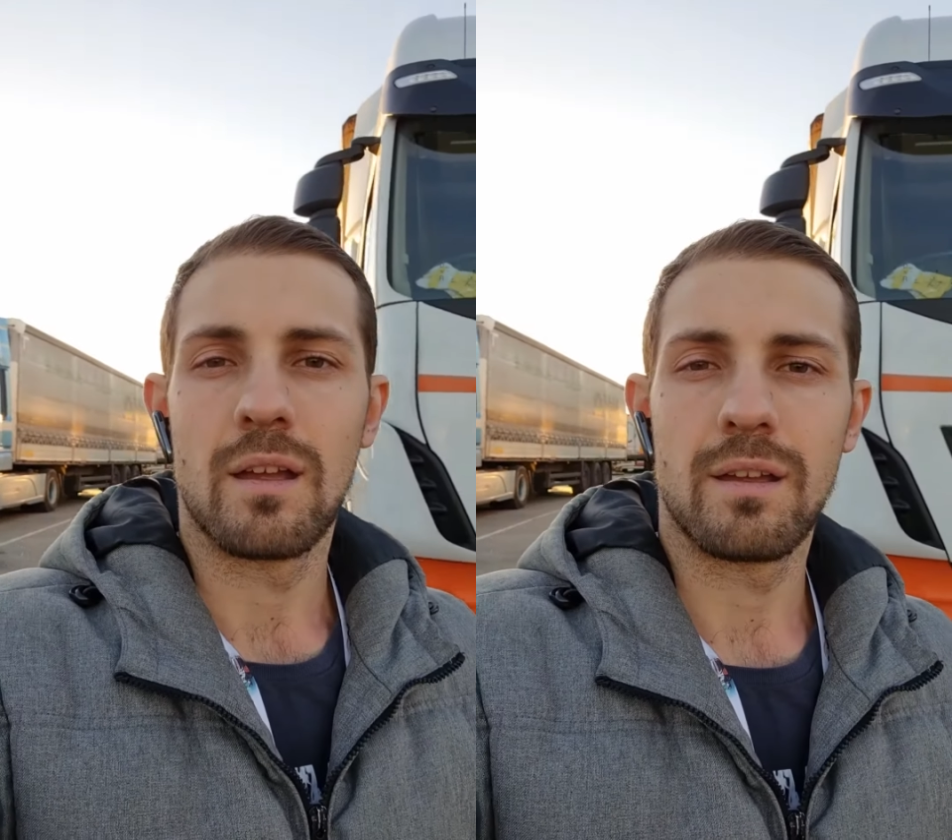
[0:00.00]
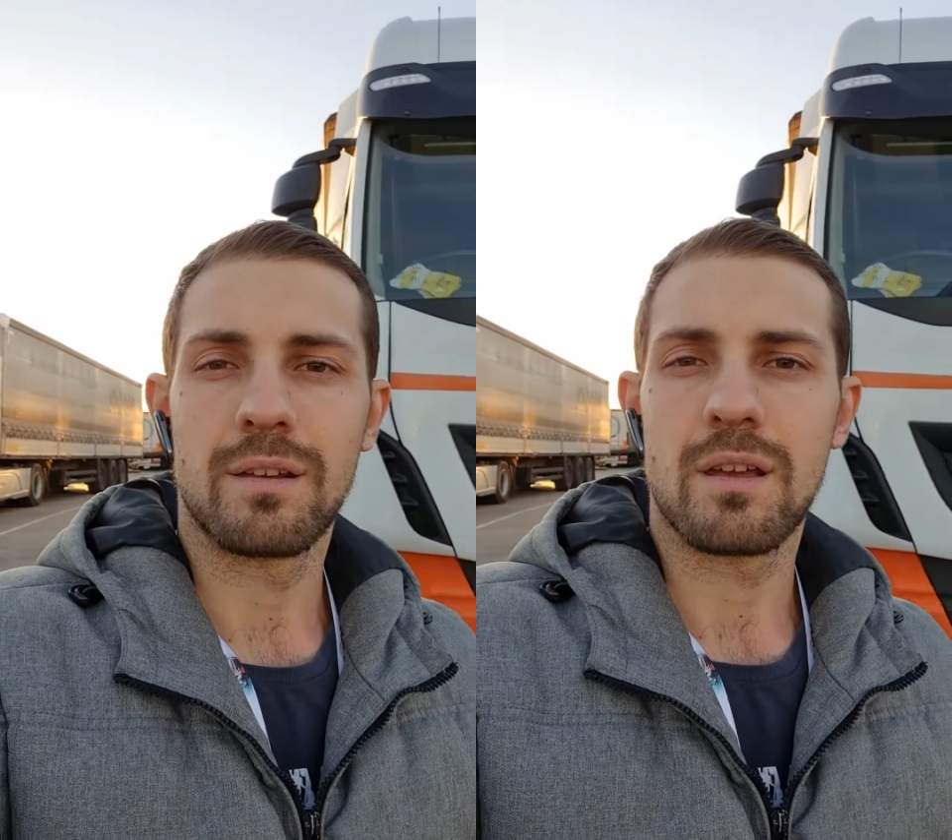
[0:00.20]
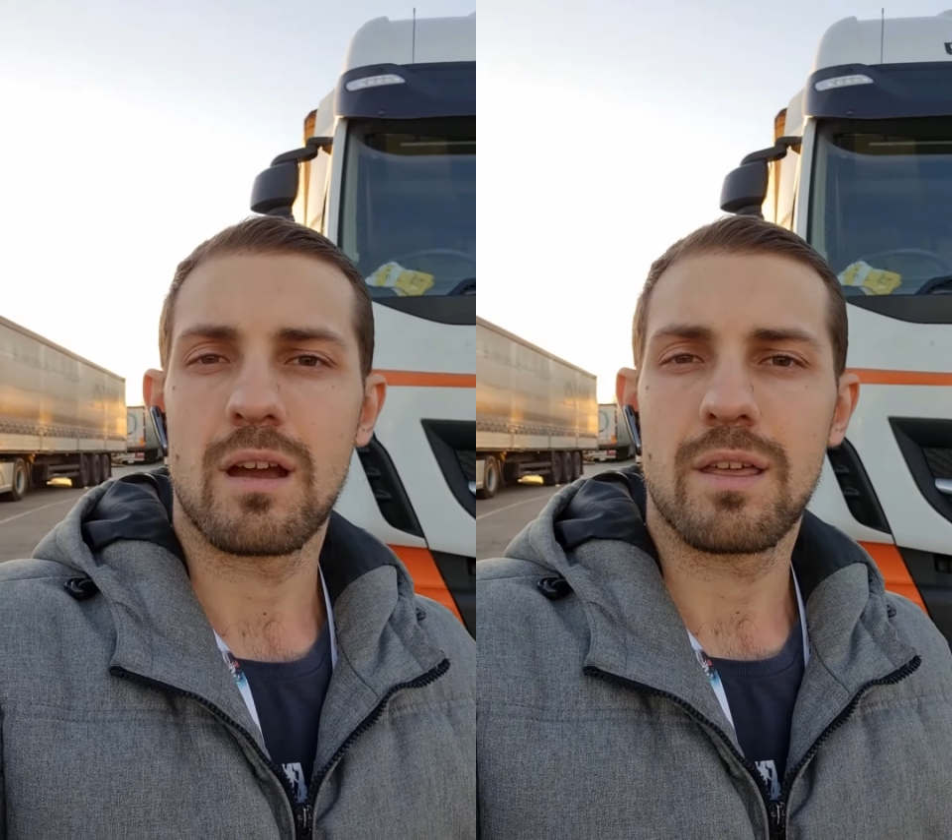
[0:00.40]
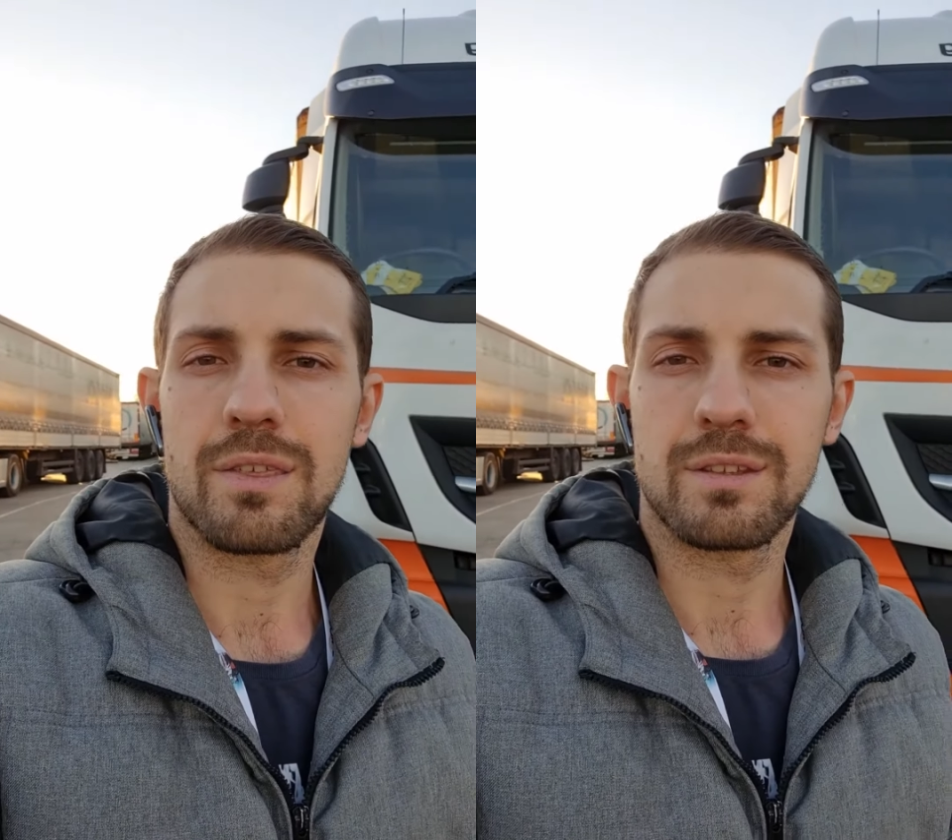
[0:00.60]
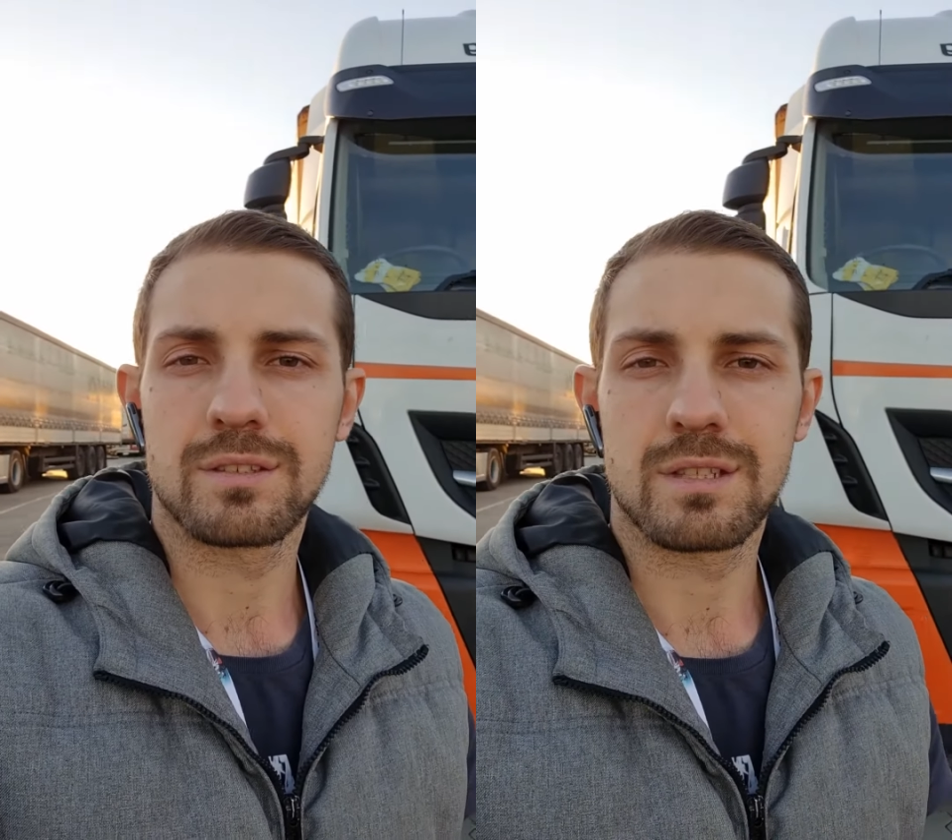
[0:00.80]
And I
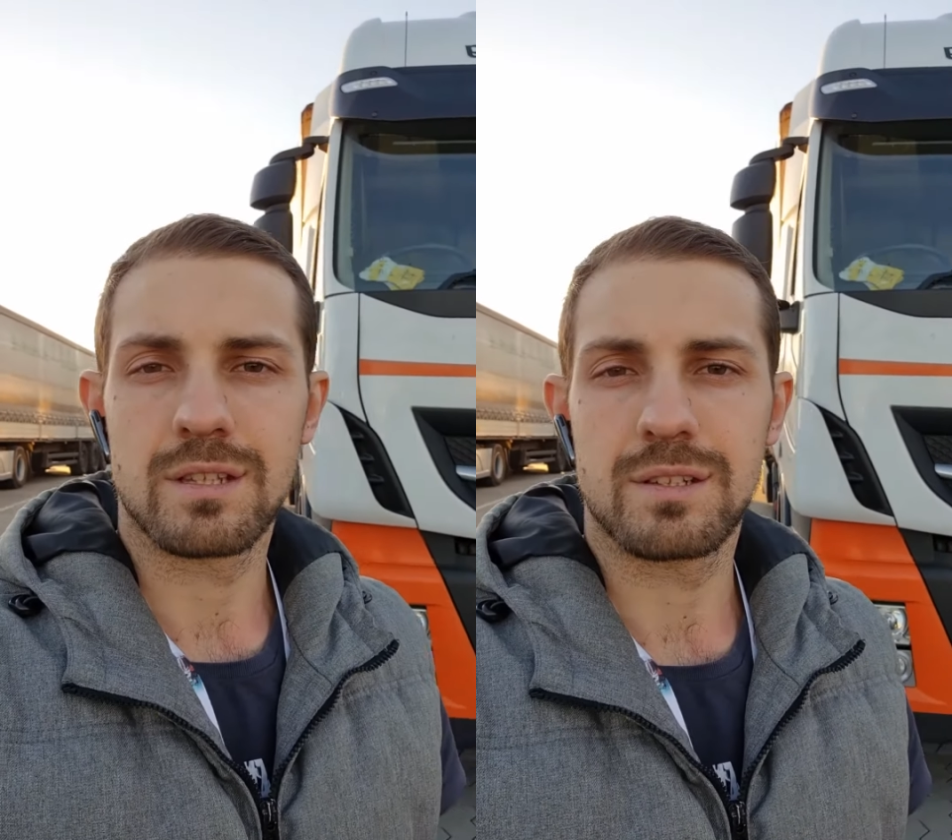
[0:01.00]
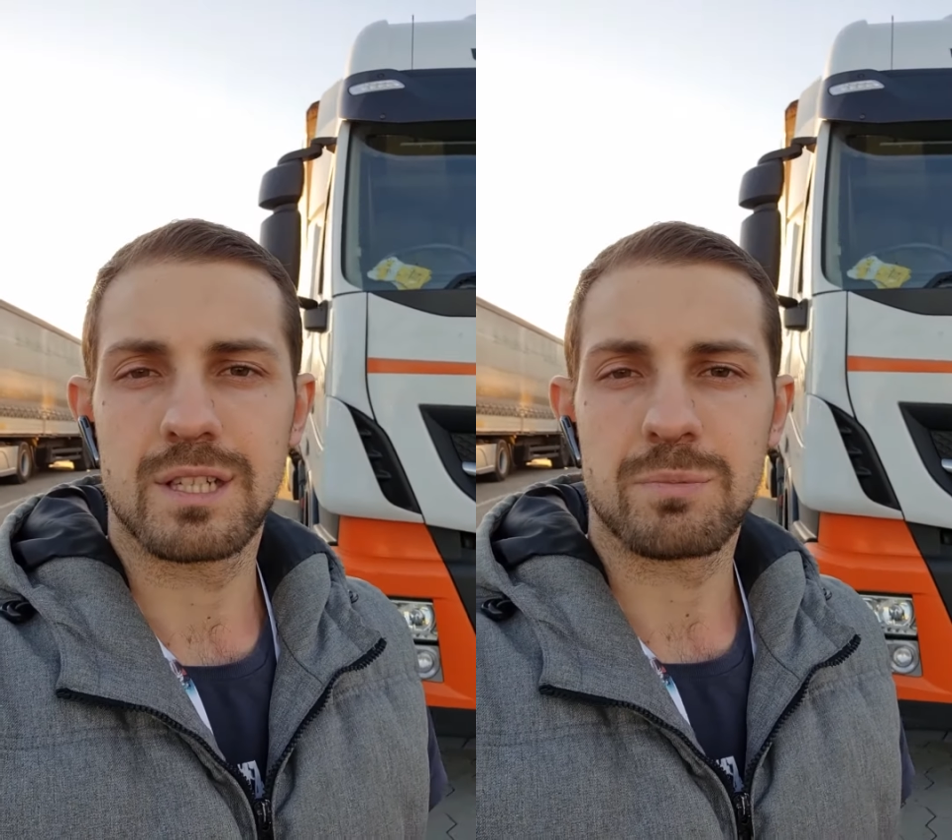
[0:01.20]
think that this